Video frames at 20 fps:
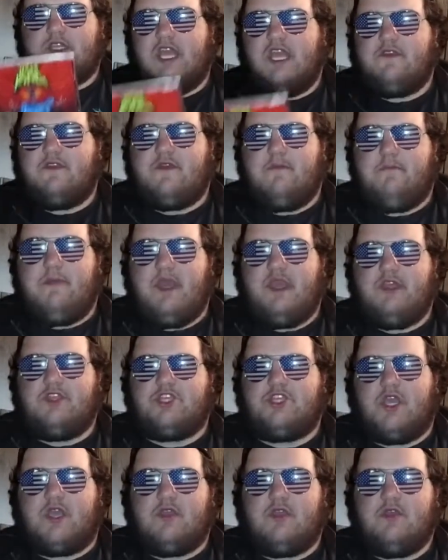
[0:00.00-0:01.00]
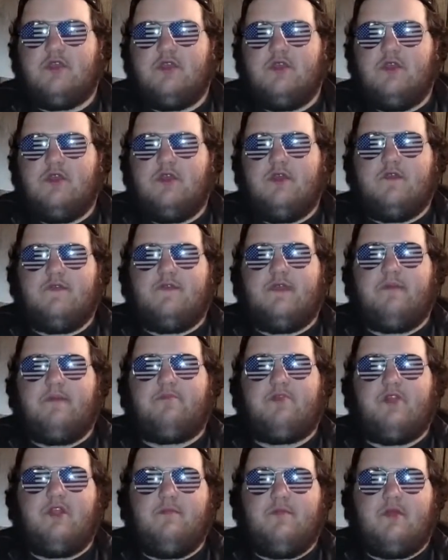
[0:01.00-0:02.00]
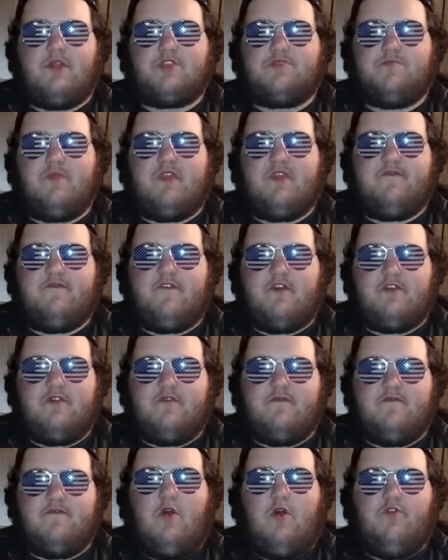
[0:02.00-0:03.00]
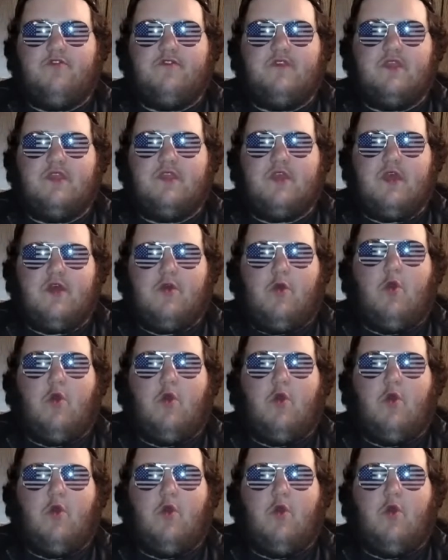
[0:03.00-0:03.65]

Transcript: Take the Paycheck, they pretty much make fun of all the